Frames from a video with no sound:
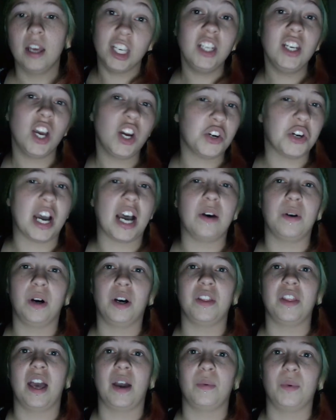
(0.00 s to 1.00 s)
You know
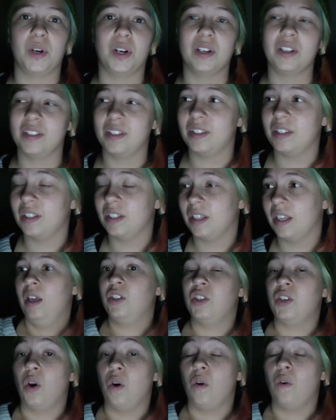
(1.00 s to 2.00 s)
how all that works.
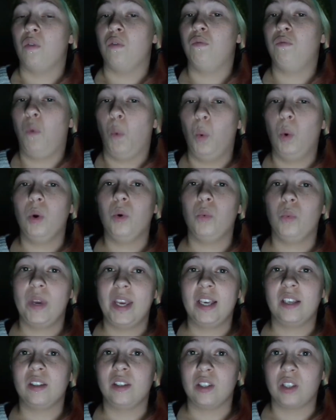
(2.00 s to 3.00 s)
So 4
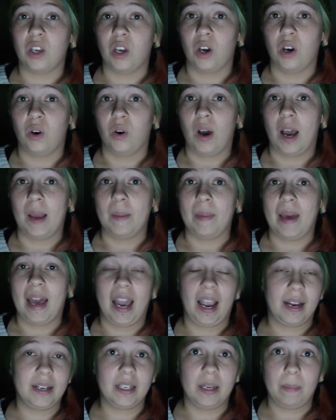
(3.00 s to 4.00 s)
weeks ago, I
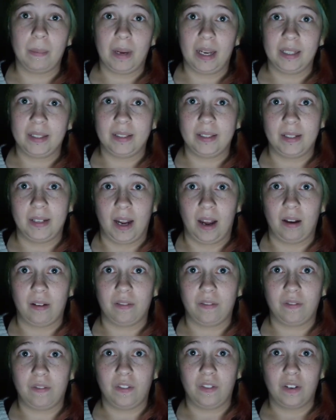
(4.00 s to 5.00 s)
packed up my
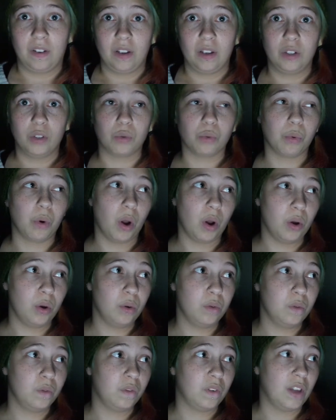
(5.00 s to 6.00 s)
stuff,
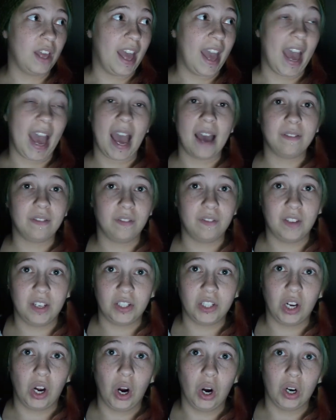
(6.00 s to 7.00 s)
drove half of
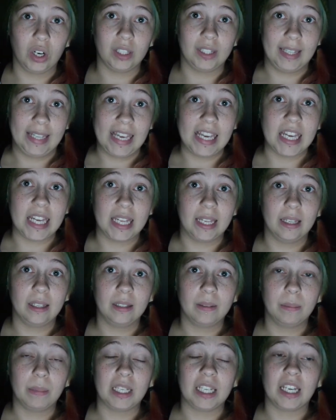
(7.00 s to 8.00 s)
it to Arlie
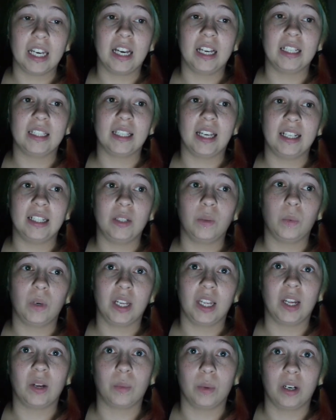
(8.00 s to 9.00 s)
because I didn't
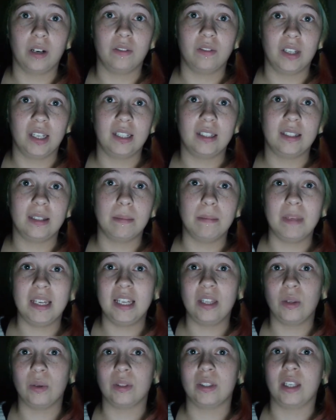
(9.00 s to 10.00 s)
want to get rid of it. To
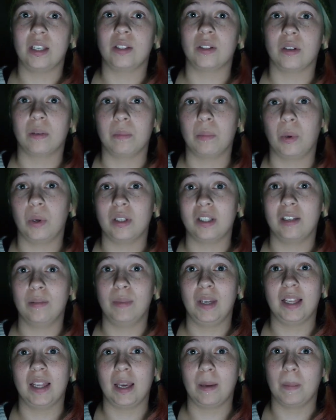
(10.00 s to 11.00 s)
me, those things are important
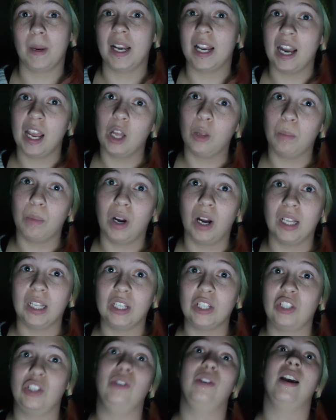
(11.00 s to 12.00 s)
to me, like my nail
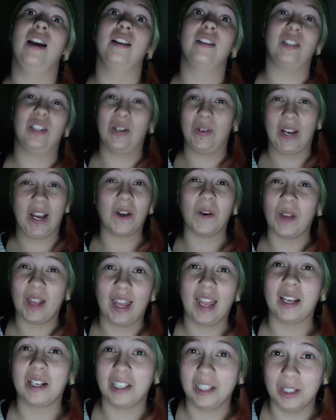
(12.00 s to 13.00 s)
polish. You guys know how I
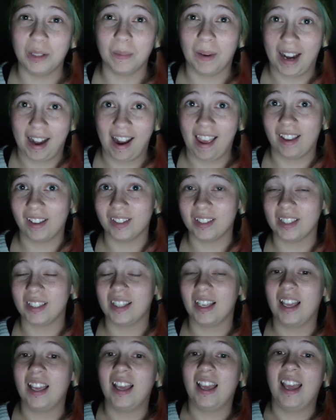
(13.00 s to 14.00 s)
like to do my
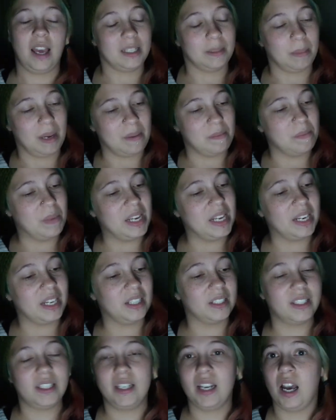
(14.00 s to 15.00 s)
nails. And my
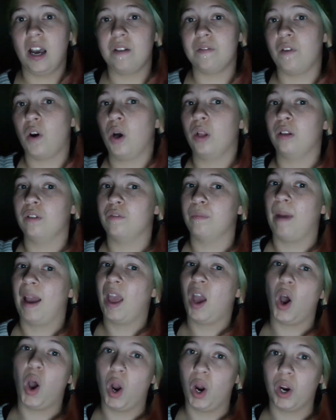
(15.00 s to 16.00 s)
beading stuff, all of
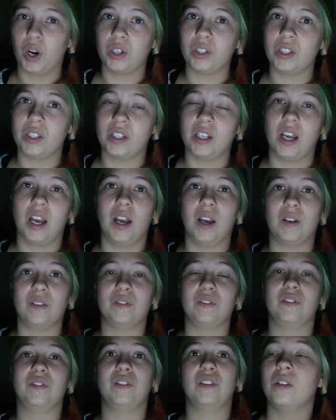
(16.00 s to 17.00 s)
my art
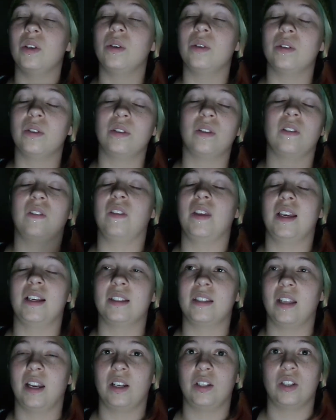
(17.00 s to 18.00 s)
stuff. Those are the
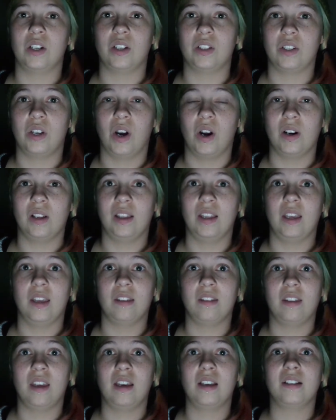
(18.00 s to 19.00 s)
things that I took to
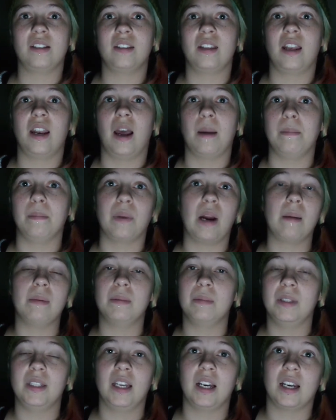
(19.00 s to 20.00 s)
Arlie, things that I'm
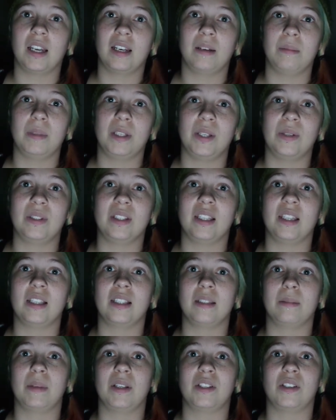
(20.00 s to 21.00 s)
probably not going to be using
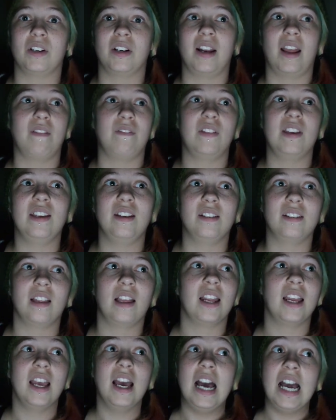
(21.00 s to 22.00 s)
this semester, and I figured
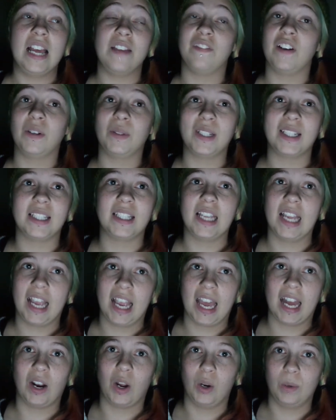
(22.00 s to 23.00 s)
that if I was
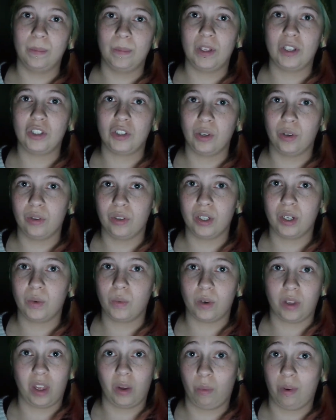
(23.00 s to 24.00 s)
staying at a homeless
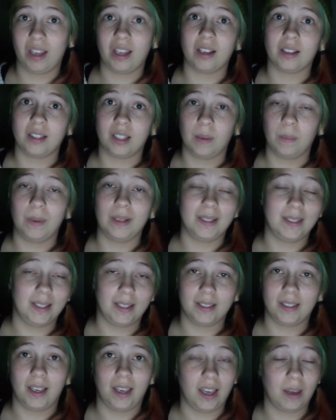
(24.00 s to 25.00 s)
shelter where they wake us up at
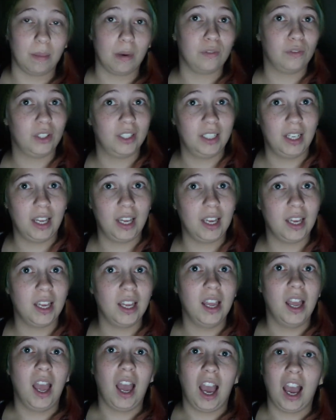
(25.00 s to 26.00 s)
6 a.m. every
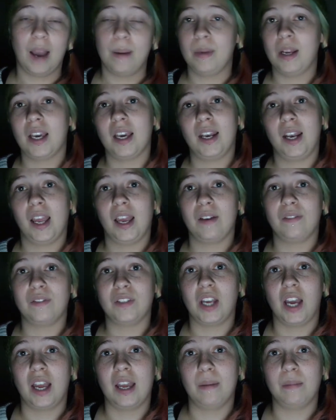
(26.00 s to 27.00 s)
day, I'm not going to
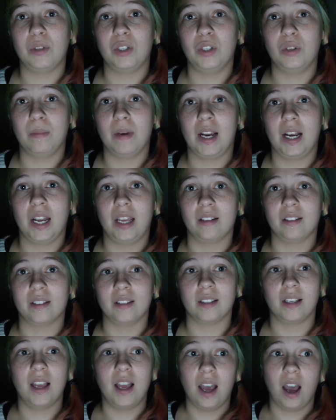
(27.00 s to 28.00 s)
have time to do my
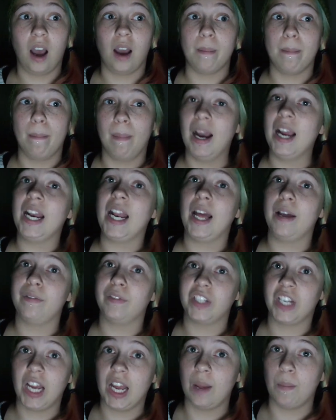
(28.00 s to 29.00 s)
nails. I might
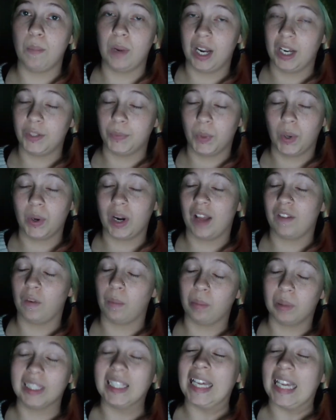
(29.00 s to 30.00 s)
have time, but I won't have
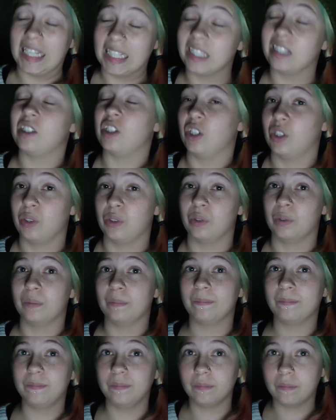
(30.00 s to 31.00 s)
a place to.
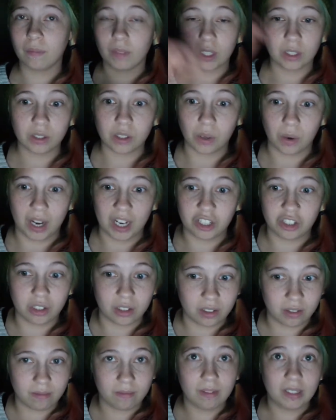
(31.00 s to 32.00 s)
So I
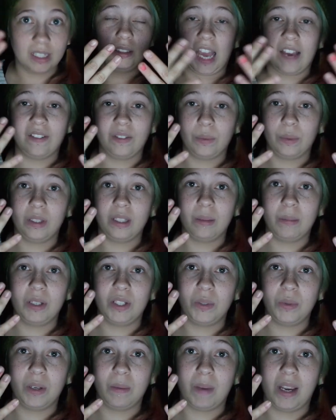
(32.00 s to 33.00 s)
just haven't really
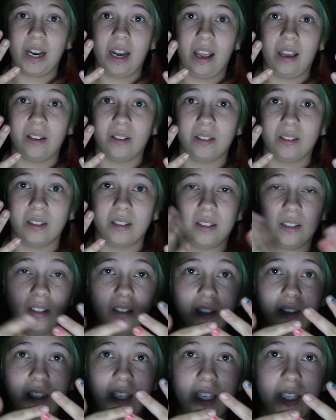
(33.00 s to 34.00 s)
been doing my nails.
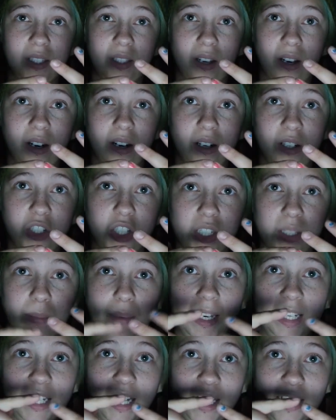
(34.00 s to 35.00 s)
These are
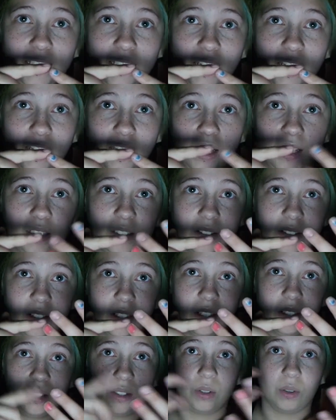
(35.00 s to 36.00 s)
just me testing
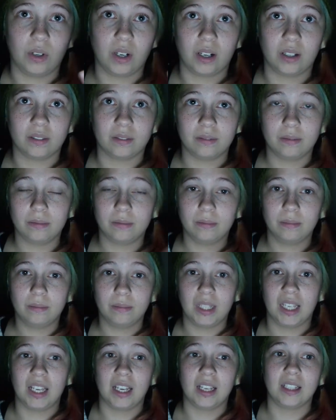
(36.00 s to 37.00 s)
colors in the store
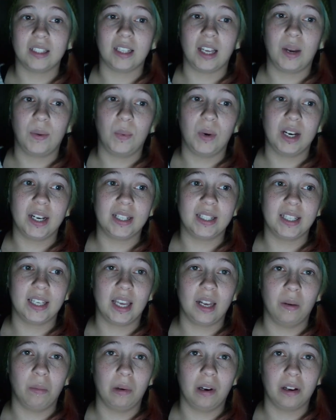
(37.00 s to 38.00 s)
because I wanted to
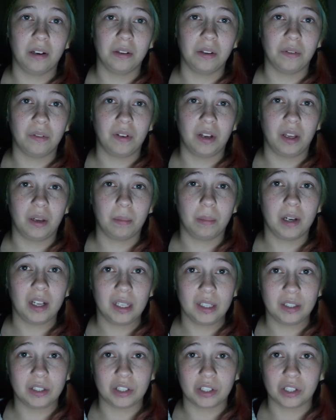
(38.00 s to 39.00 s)
get a bottle of nail
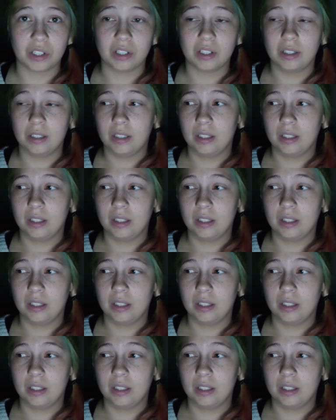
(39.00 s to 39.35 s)
polish.